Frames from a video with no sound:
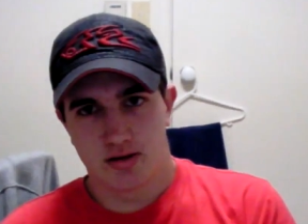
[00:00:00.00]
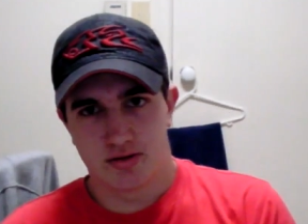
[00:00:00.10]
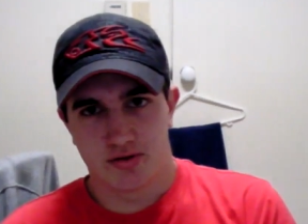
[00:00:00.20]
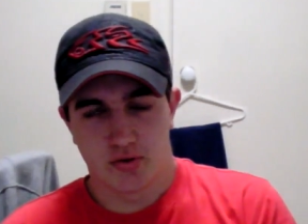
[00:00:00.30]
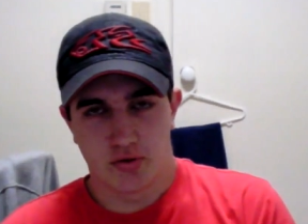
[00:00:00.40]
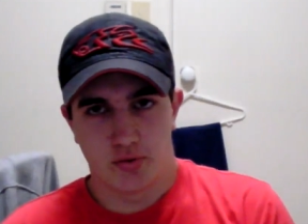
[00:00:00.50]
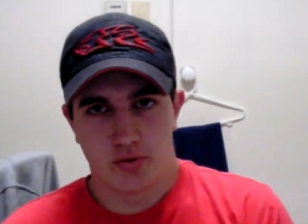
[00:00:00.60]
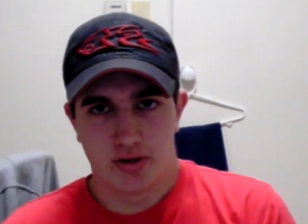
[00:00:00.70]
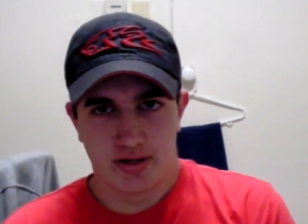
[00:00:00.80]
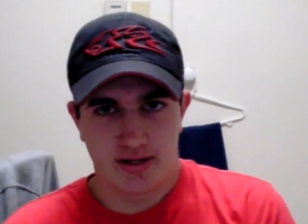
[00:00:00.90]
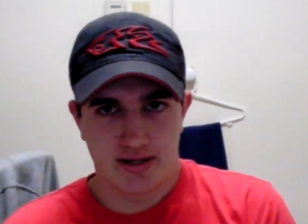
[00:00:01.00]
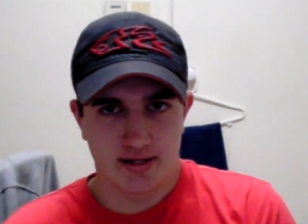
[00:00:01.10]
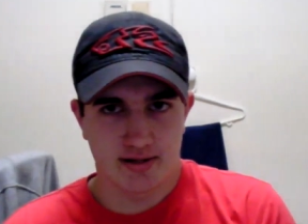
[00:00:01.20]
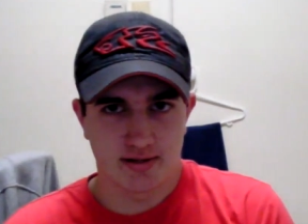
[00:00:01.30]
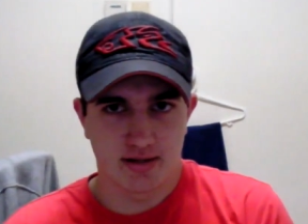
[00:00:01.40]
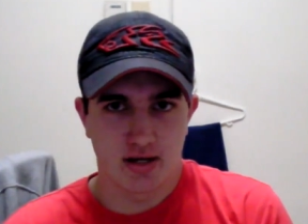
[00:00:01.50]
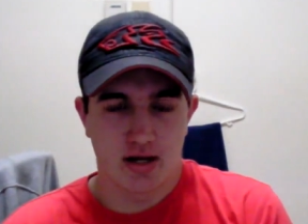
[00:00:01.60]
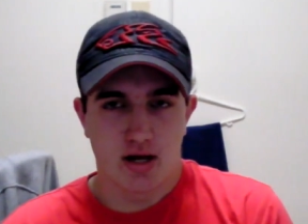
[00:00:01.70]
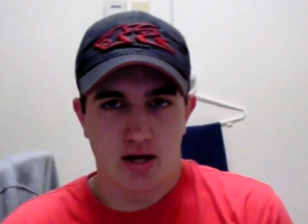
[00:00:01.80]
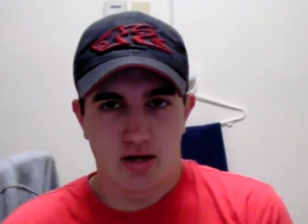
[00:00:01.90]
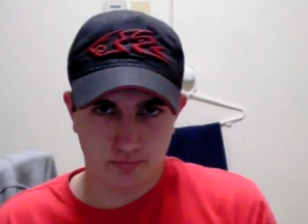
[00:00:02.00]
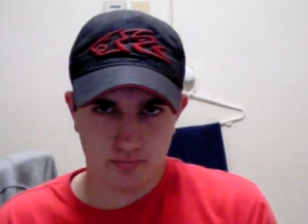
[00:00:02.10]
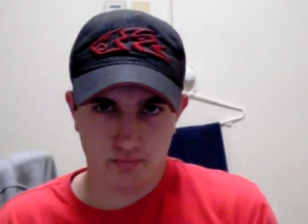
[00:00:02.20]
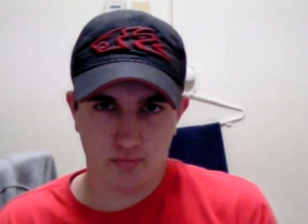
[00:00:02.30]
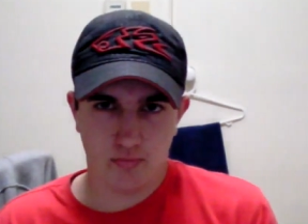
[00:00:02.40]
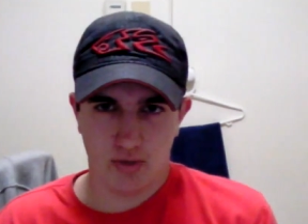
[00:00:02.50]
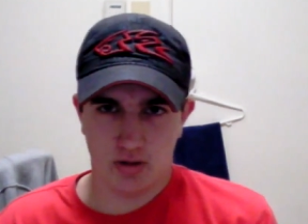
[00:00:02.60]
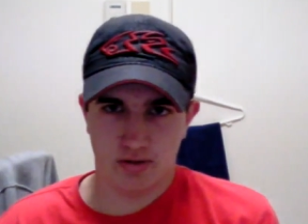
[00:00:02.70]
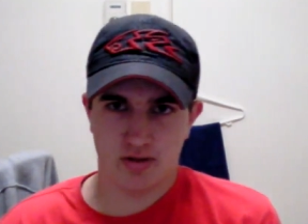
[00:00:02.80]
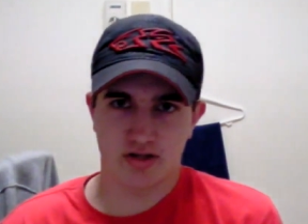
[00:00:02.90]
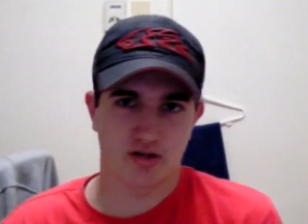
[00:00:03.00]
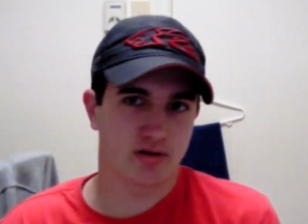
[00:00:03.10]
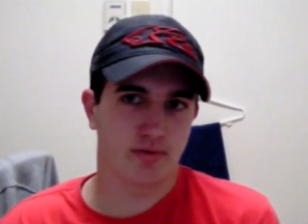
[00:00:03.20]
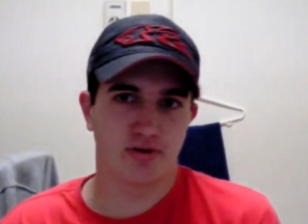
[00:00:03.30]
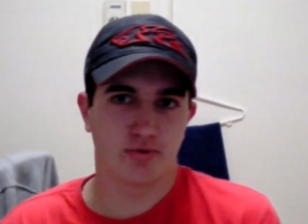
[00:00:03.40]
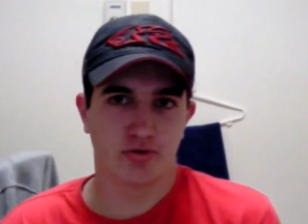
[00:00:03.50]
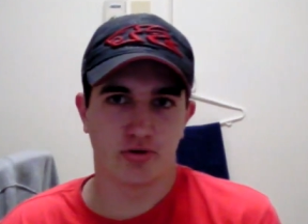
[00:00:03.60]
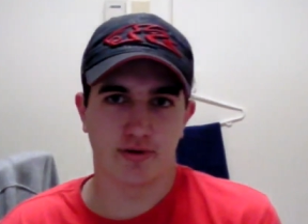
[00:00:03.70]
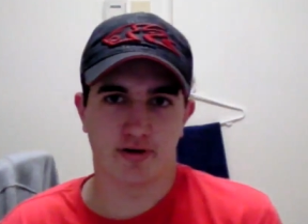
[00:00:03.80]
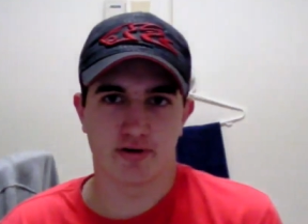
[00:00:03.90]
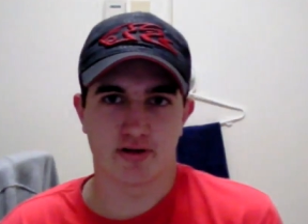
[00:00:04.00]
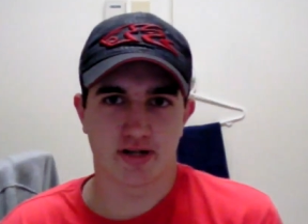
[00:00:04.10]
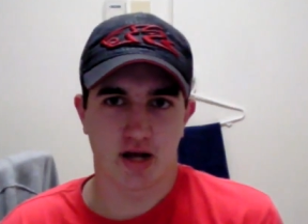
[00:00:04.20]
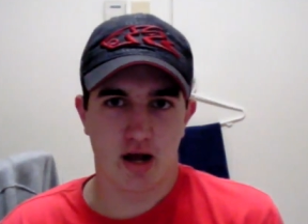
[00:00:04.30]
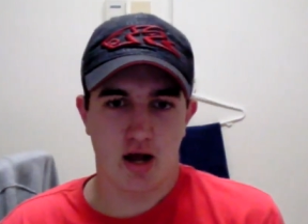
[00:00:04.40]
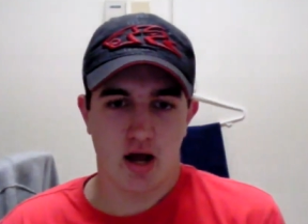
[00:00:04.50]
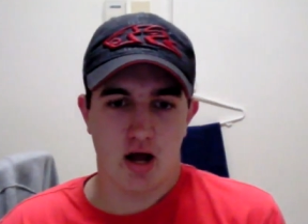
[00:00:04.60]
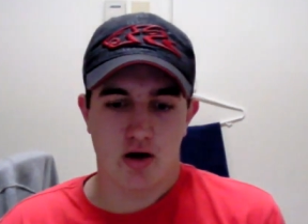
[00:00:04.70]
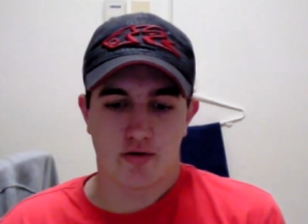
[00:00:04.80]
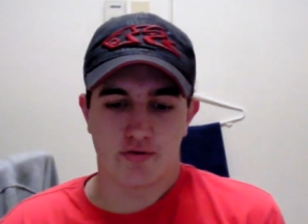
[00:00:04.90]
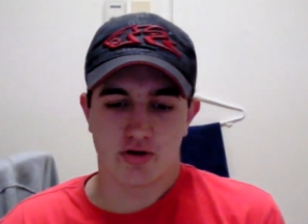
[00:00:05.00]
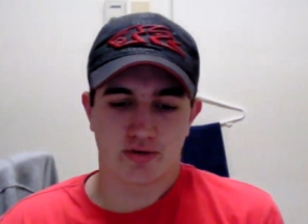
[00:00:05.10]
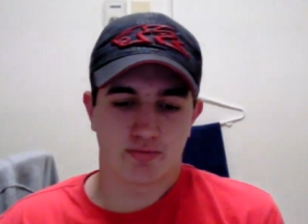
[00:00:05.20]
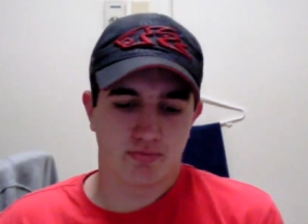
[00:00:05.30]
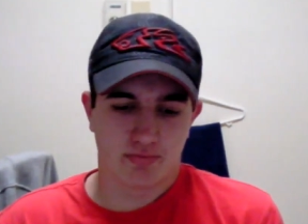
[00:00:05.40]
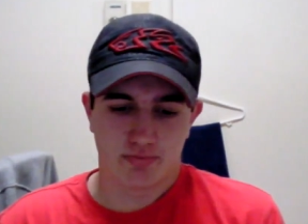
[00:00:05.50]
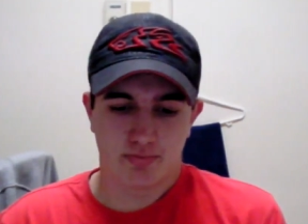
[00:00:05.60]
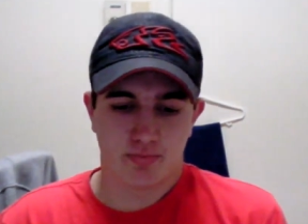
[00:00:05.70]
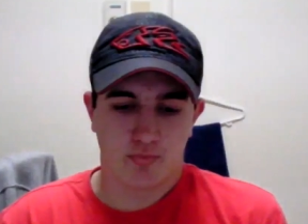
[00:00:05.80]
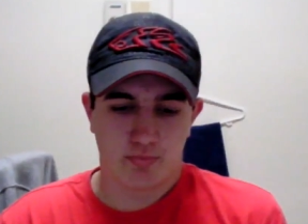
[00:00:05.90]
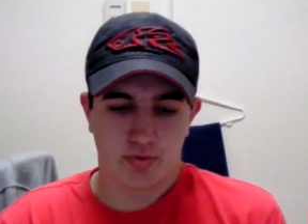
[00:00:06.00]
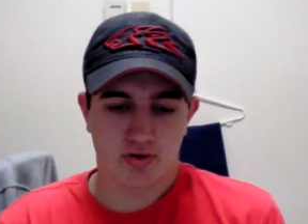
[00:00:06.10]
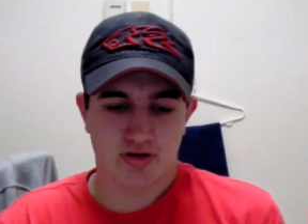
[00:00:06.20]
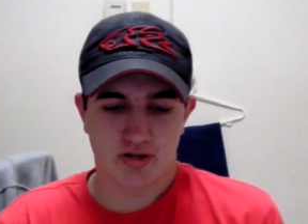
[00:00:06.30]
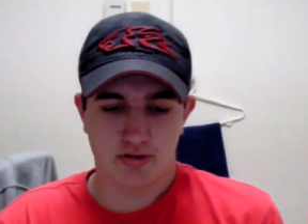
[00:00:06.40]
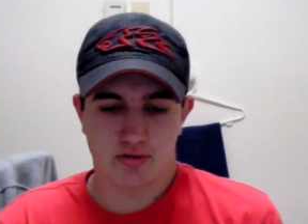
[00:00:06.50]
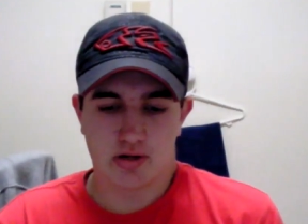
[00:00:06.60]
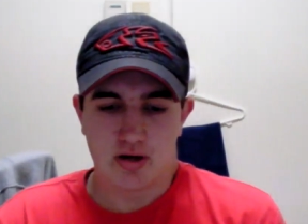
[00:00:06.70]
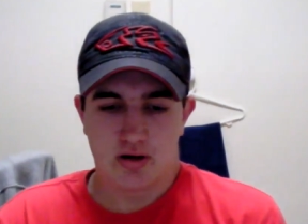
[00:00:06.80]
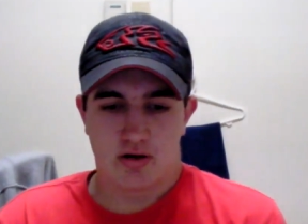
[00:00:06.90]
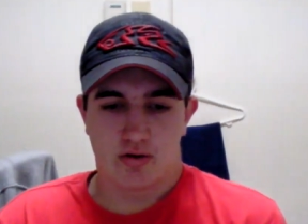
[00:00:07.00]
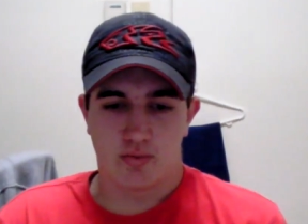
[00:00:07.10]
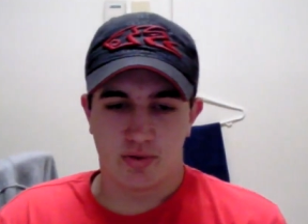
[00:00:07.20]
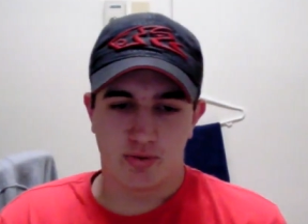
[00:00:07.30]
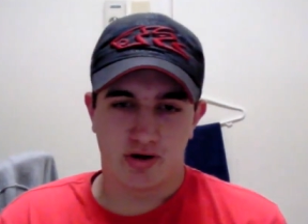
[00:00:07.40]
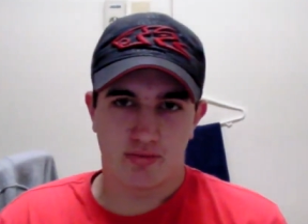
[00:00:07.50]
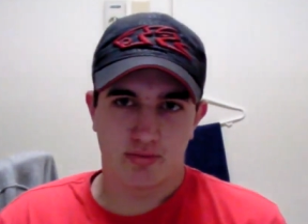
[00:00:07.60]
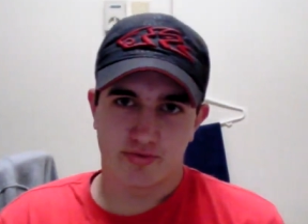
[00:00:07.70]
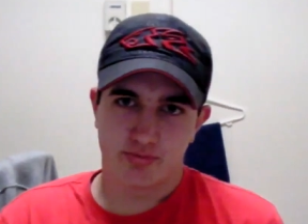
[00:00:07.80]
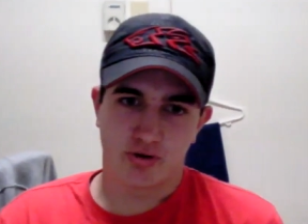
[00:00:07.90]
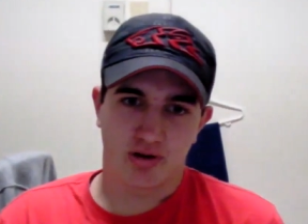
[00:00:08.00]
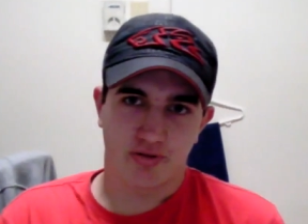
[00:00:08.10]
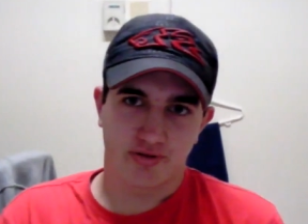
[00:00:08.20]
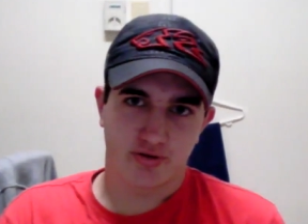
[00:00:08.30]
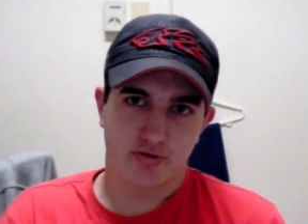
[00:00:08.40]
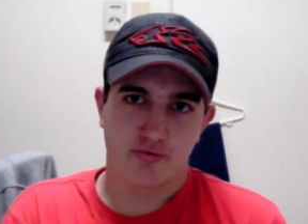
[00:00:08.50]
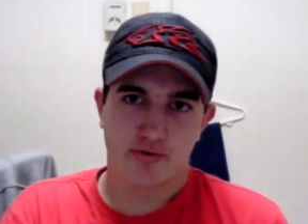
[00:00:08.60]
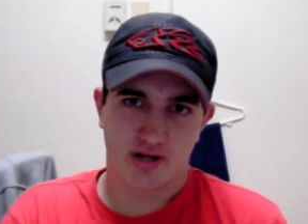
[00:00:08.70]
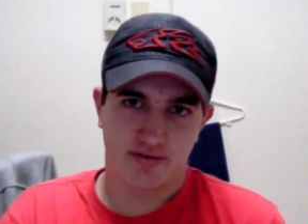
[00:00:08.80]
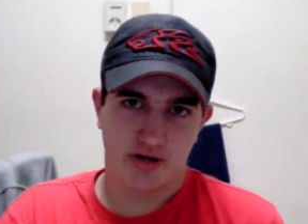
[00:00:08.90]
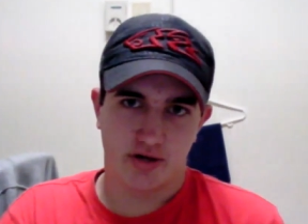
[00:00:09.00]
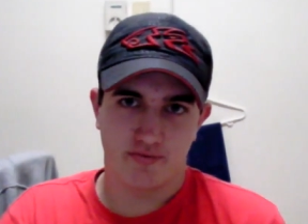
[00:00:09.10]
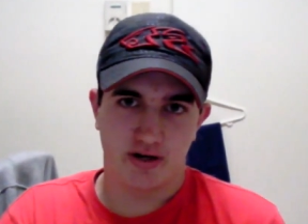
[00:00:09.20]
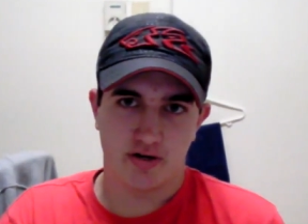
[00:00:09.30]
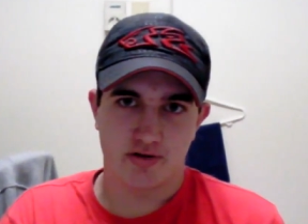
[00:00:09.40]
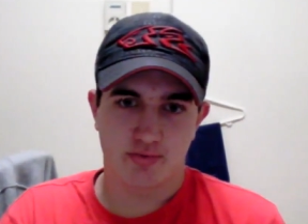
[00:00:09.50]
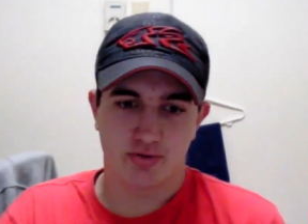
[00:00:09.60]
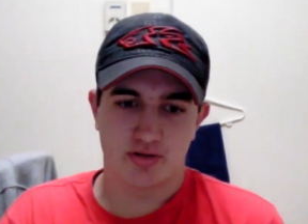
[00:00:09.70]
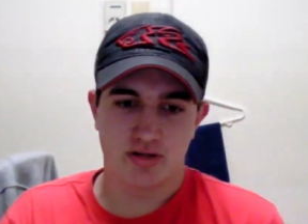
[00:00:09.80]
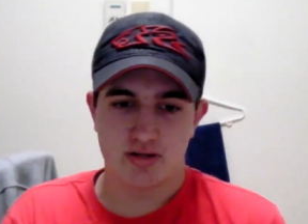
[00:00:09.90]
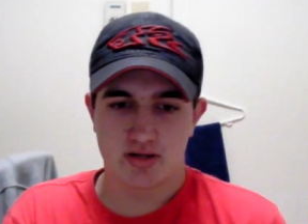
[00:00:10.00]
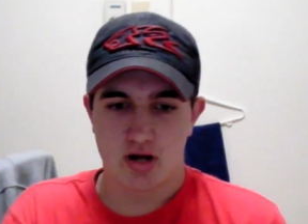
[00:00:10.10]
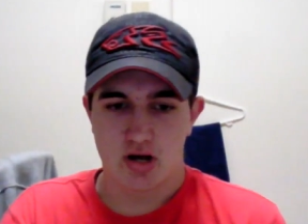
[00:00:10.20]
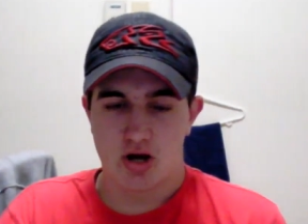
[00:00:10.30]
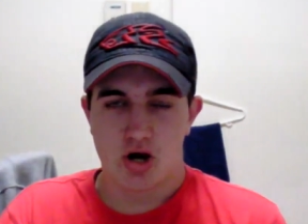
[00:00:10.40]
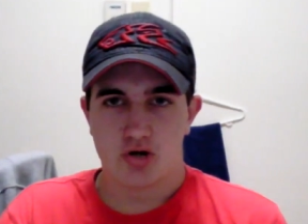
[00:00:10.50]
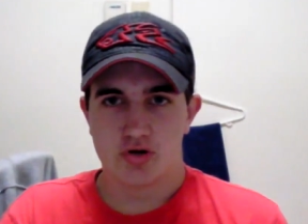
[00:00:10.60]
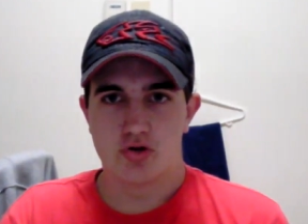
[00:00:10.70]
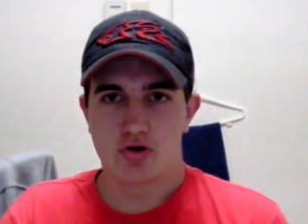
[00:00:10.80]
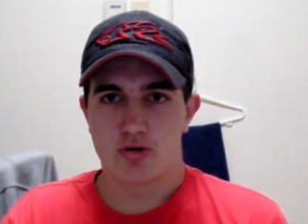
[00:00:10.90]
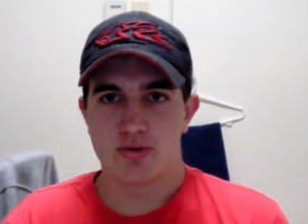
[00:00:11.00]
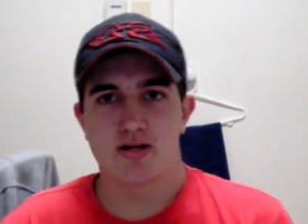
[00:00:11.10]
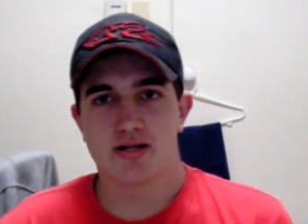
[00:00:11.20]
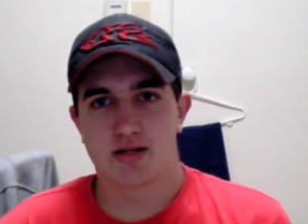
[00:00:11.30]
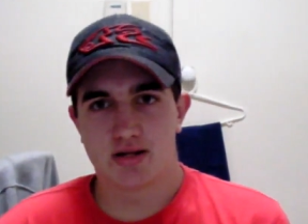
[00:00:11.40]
So, yes. So I suppose one of the winners. First person, we put up put up 340 video responses two comments